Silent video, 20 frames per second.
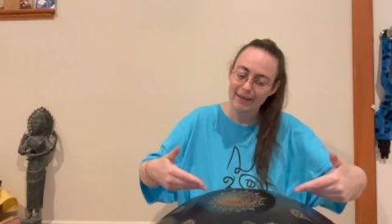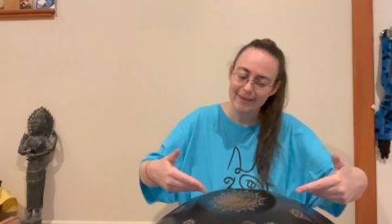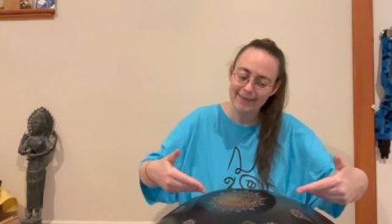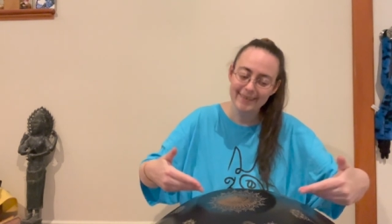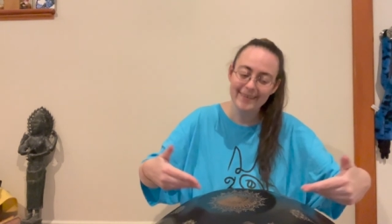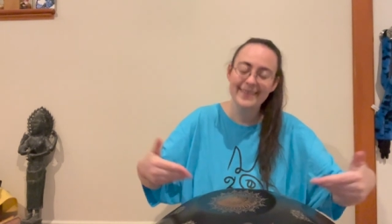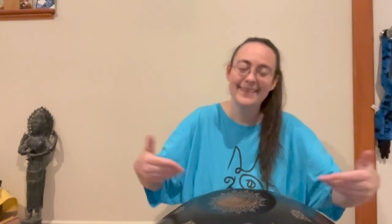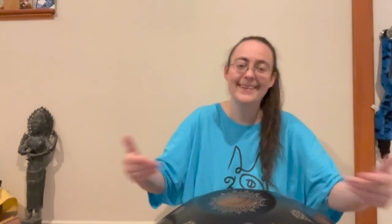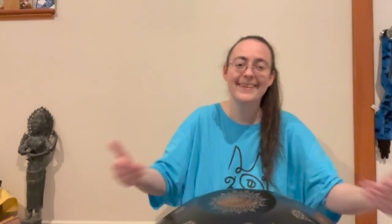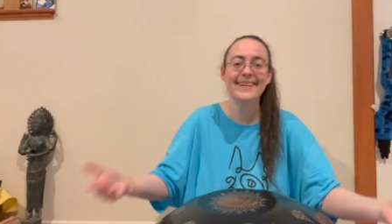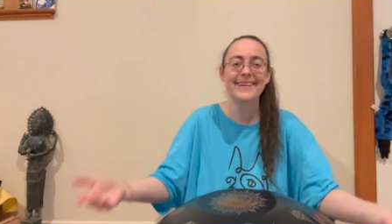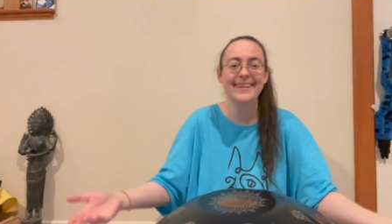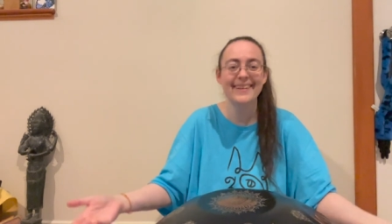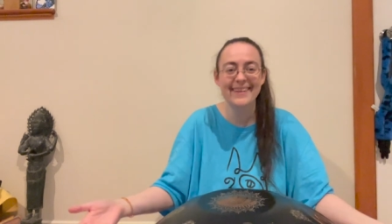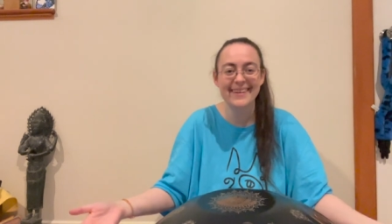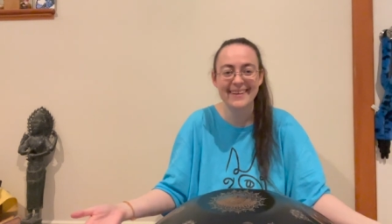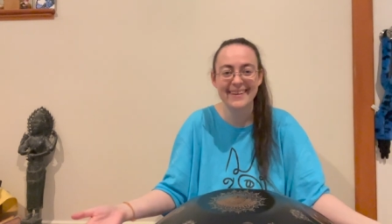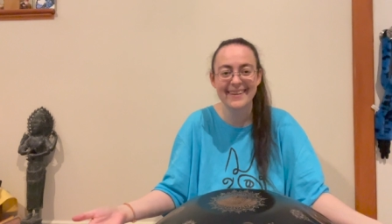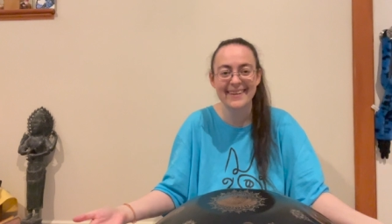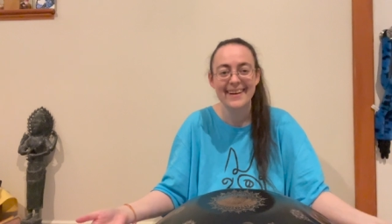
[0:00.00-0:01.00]

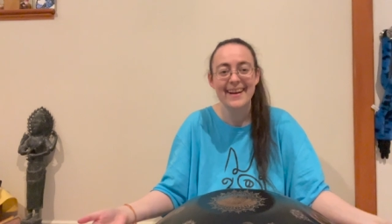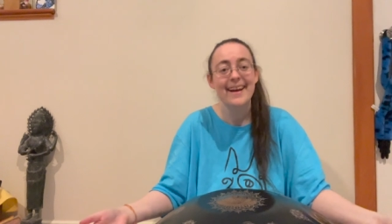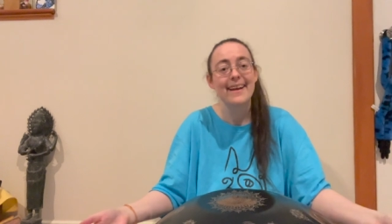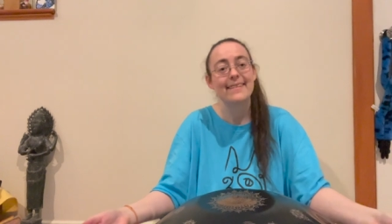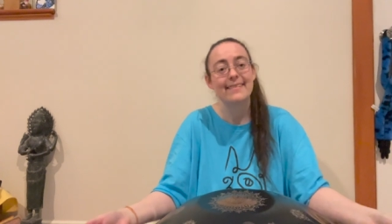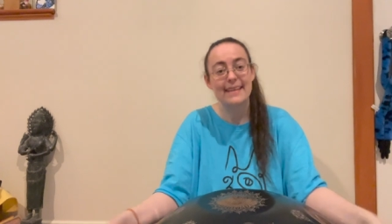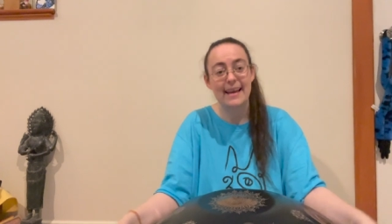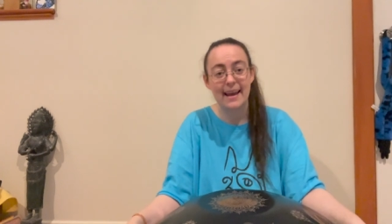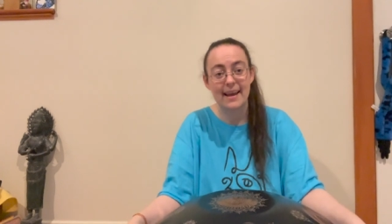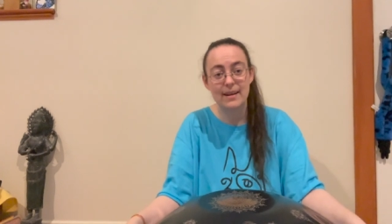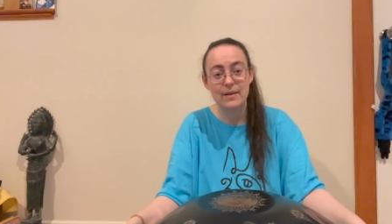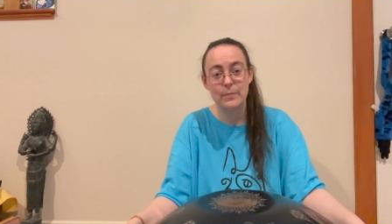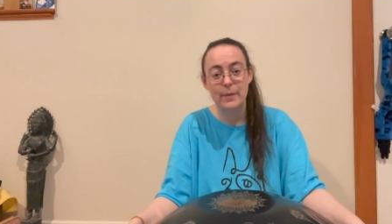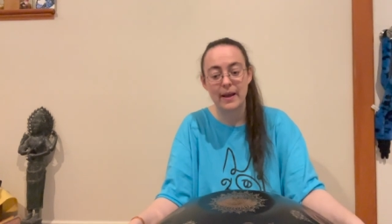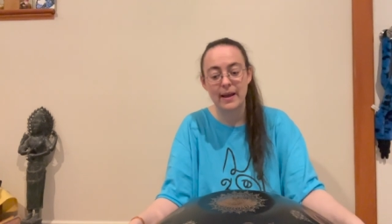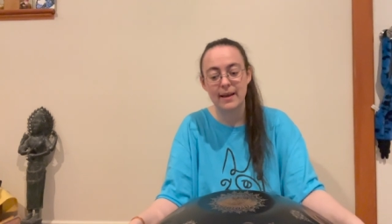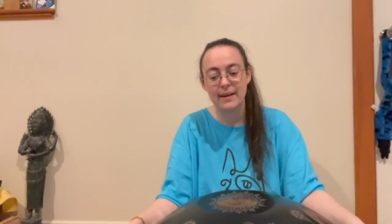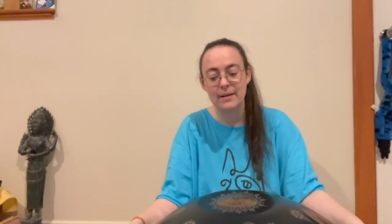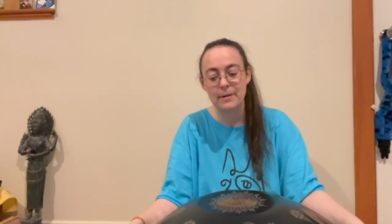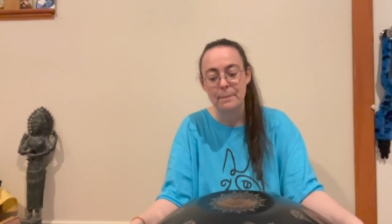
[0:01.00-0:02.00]
the
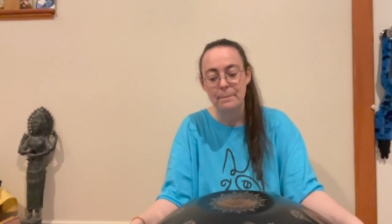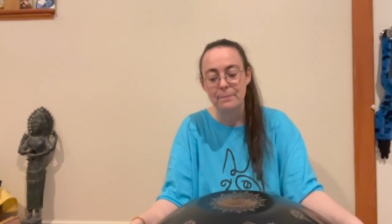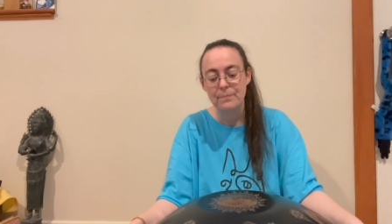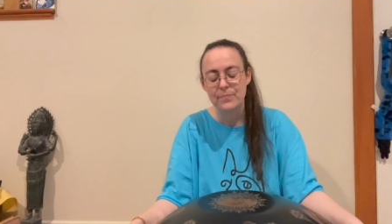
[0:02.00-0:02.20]
handpan.